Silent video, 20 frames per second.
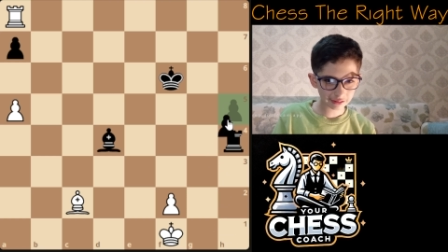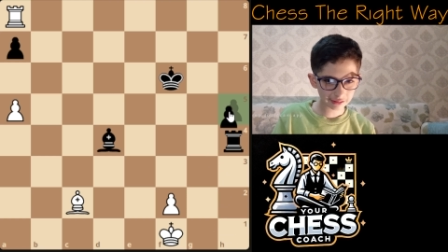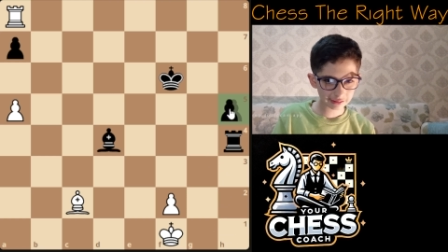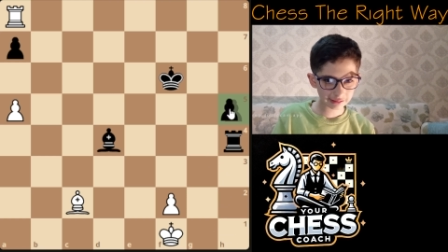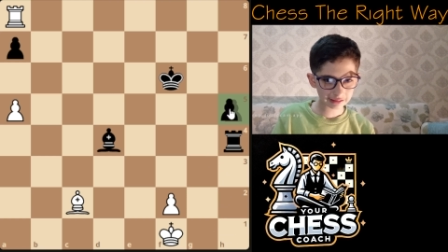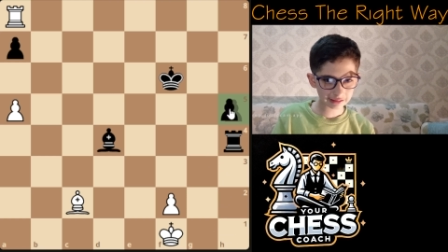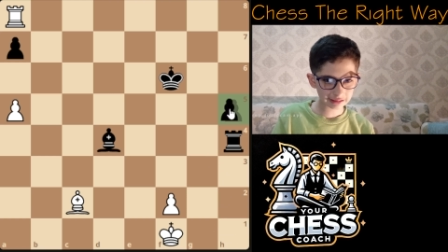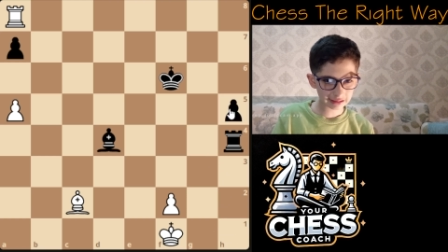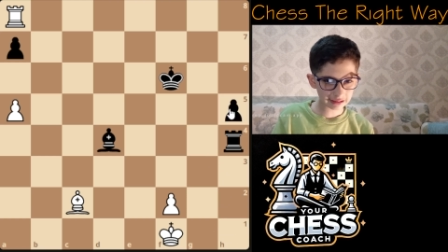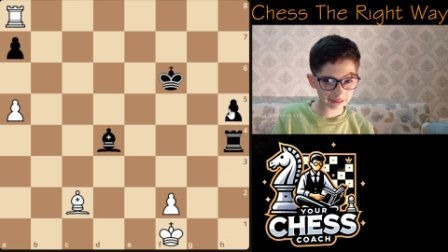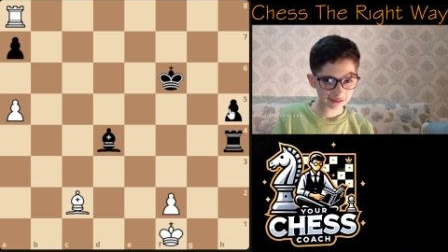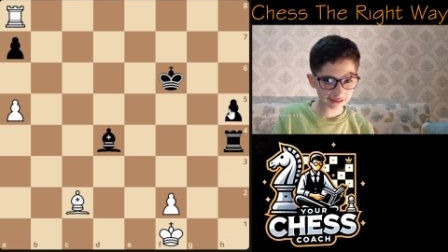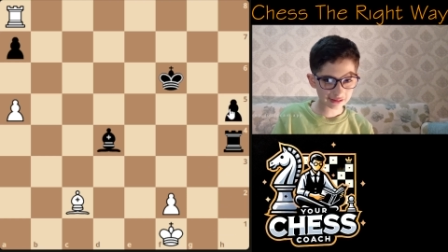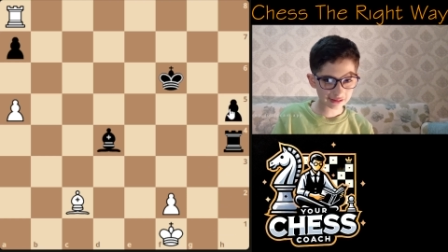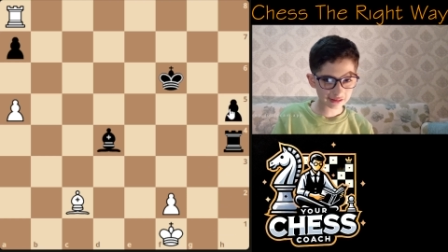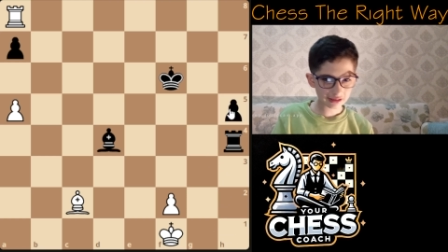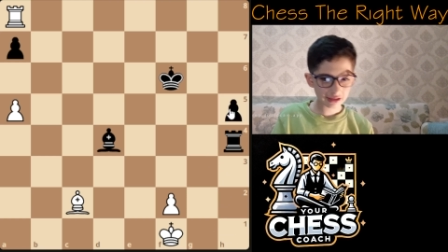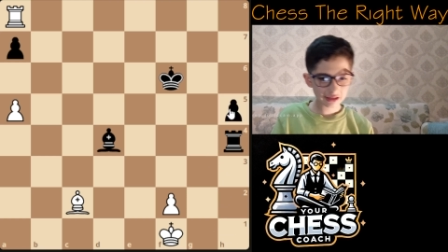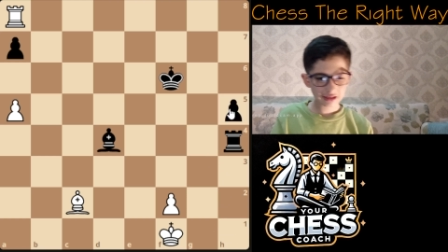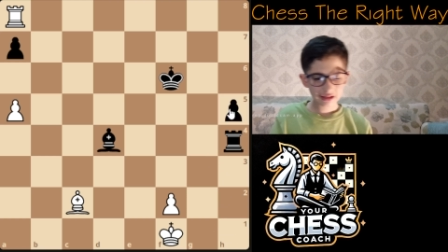he
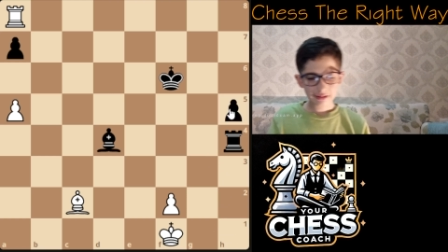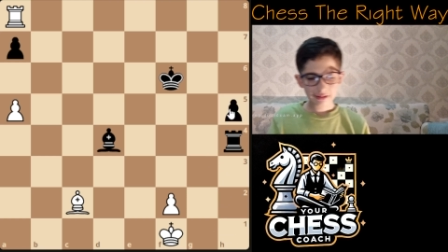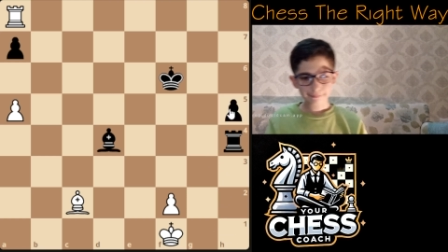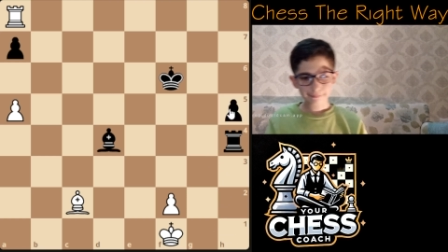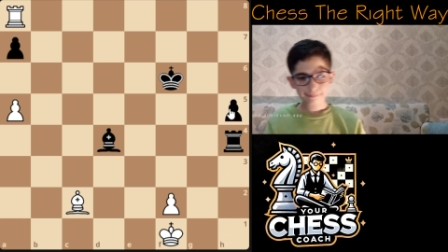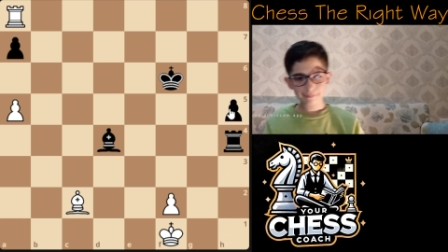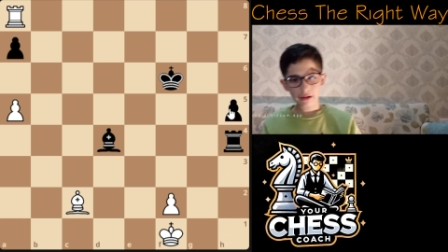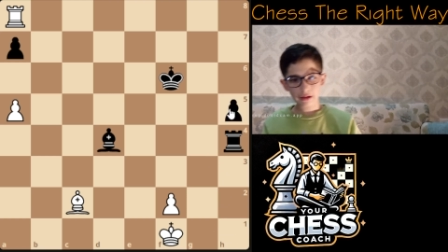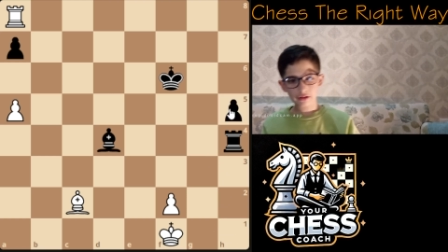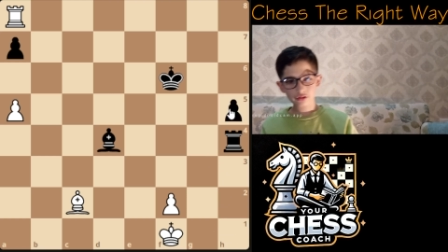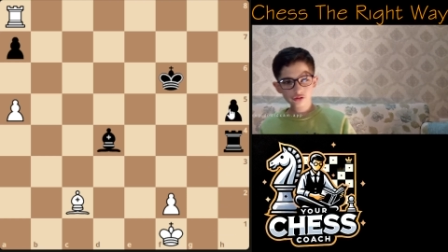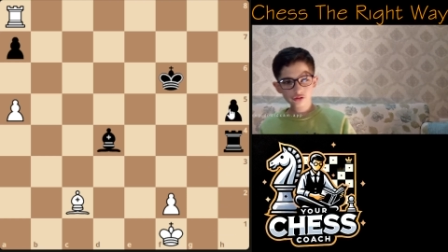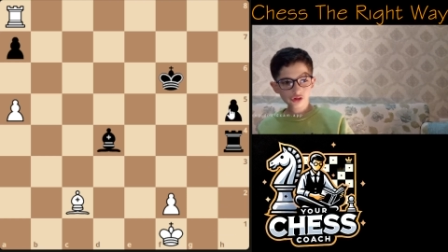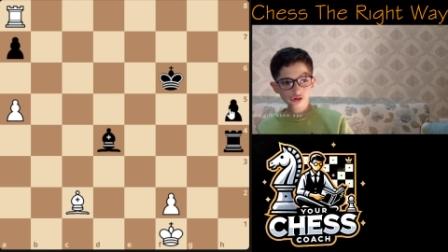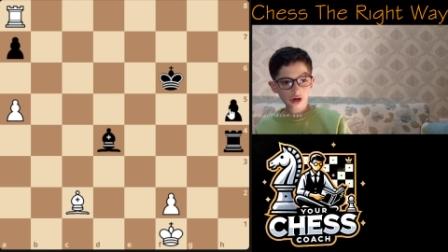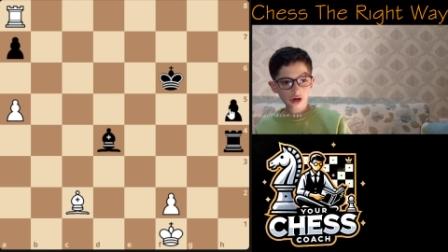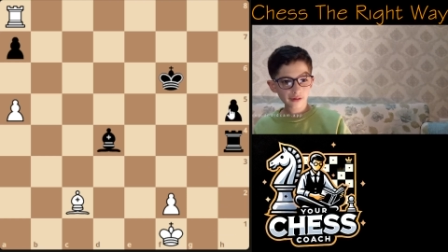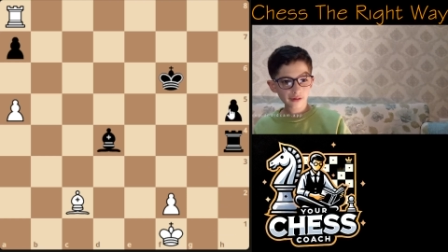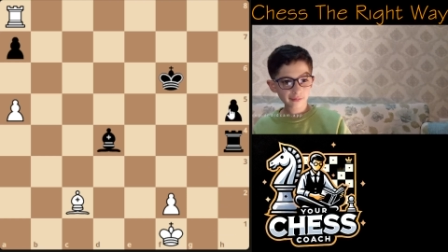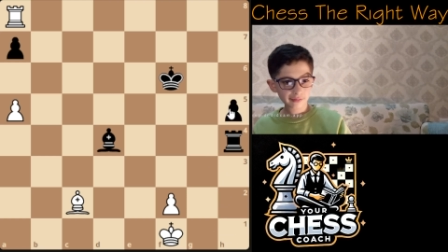gets better
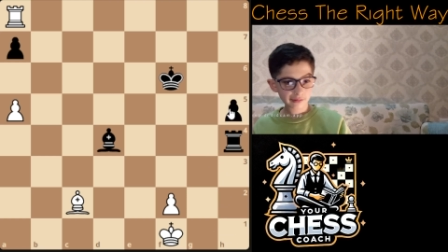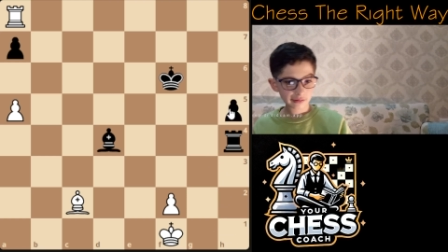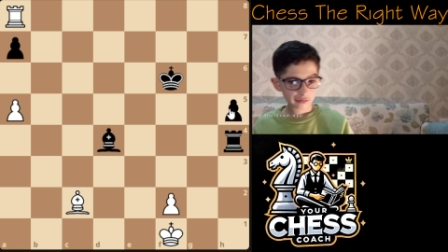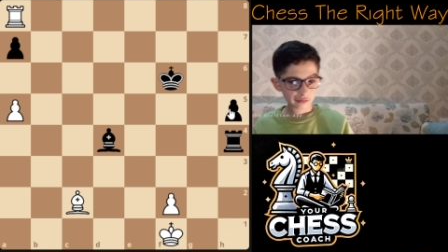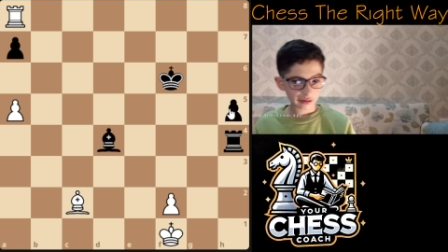job,